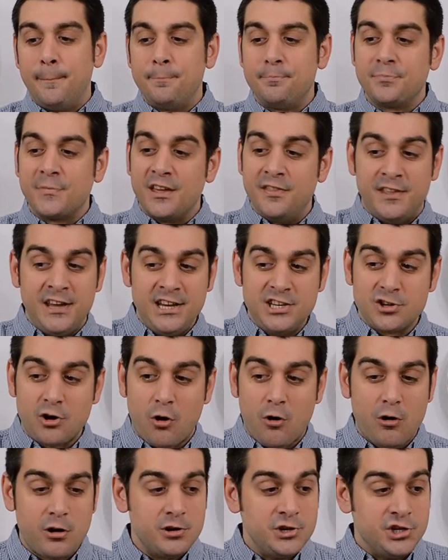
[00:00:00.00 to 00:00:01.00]
These
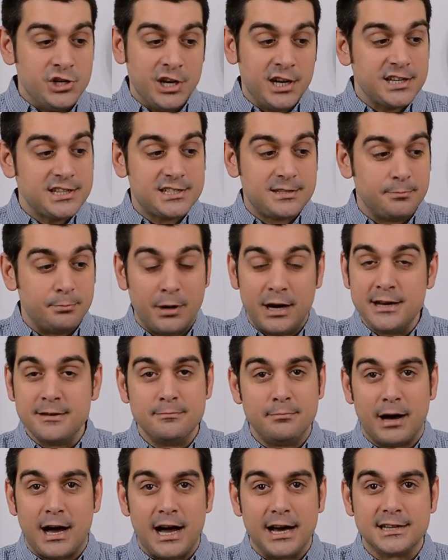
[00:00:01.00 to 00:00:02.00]
are just button
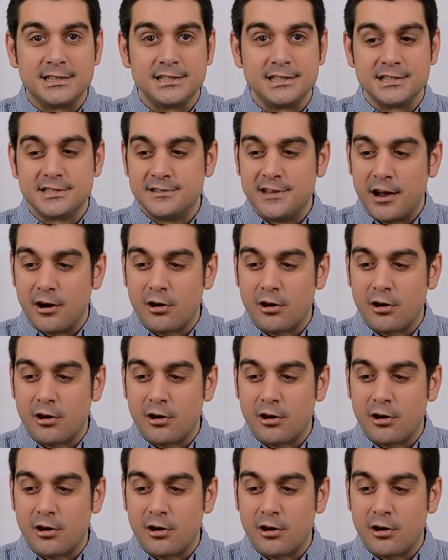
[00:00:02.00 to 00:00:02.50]
boxes that